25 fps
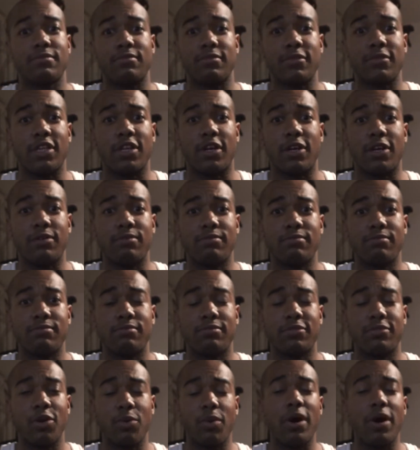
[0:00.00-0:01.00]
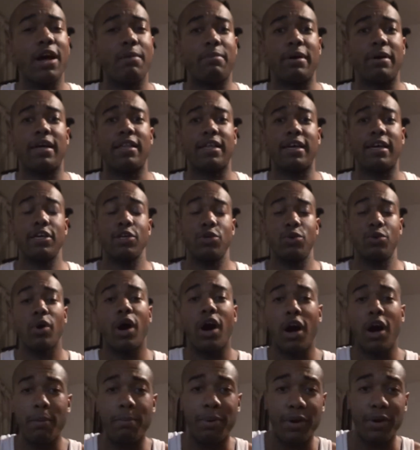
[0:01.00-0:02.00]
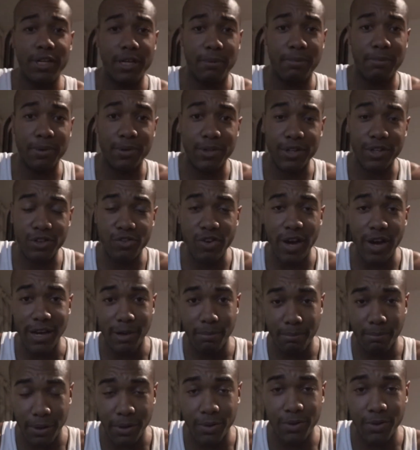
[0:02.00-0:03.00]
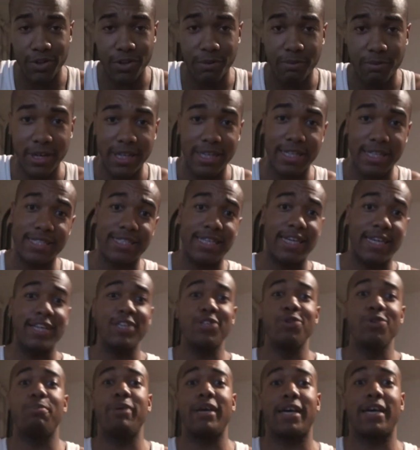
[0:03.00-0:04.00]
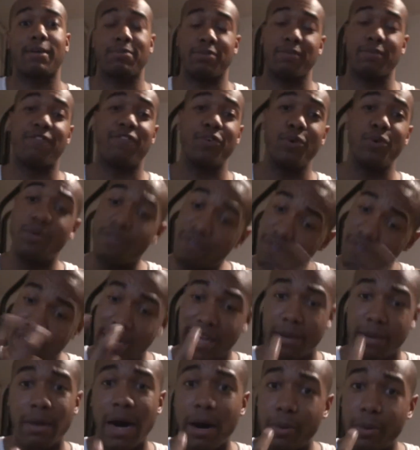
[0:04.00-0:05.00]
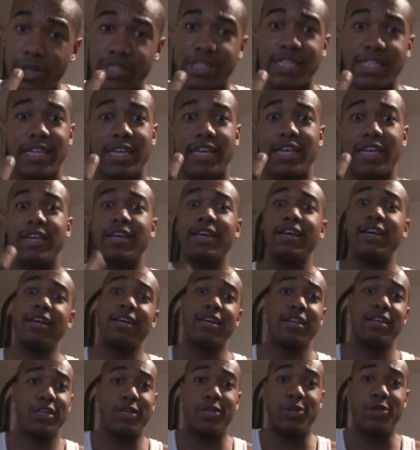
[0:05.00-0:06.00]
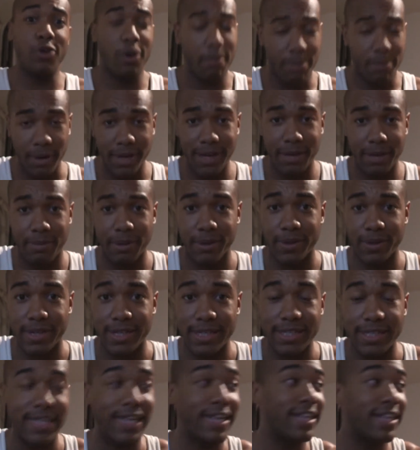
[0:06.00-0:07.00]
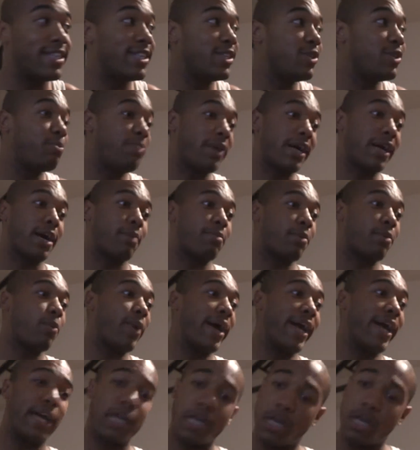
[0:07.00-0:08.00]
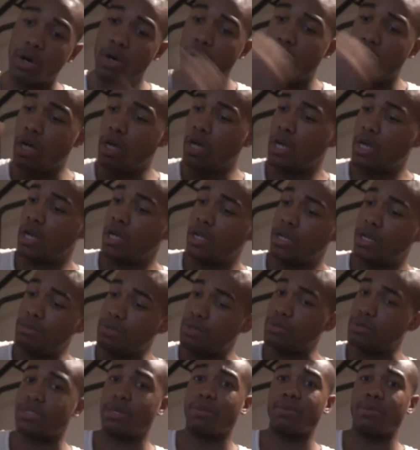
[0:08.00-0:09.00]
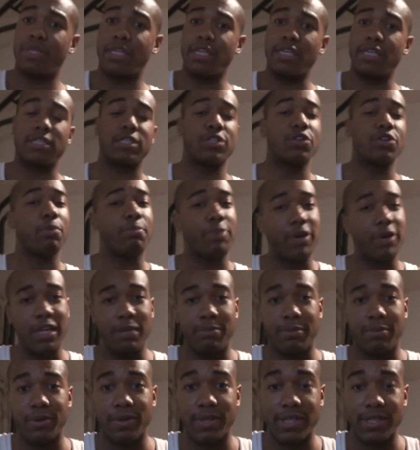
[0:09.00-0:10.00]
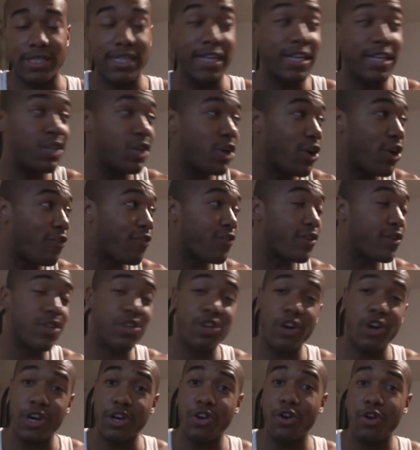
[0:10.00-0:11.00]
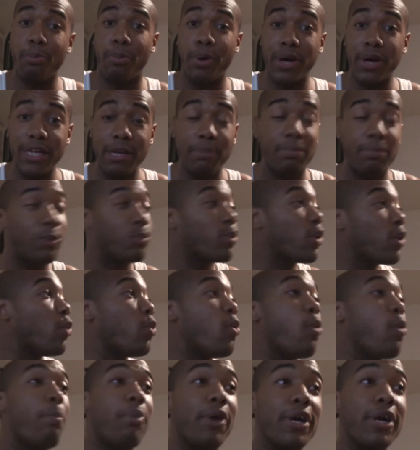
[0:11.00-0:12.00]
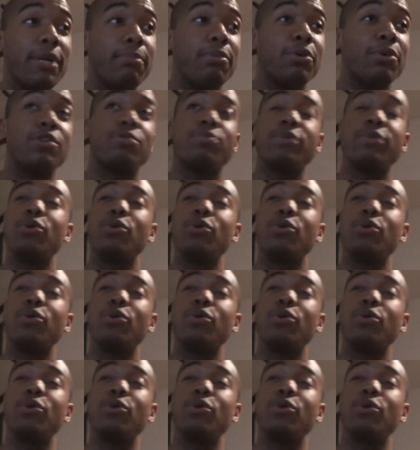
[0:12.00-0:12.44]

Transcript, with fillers: You know, don't worry about that. You are a bodybuilder. You're trying to build your body. The second you pick up some food and think about what's in it, you're a bodybuilder. The second that you pick up a weight and go, let me do something with this, you're a bodybuilder. The second you go for a jog, you're a bodybuilder. We're all bodybuilders.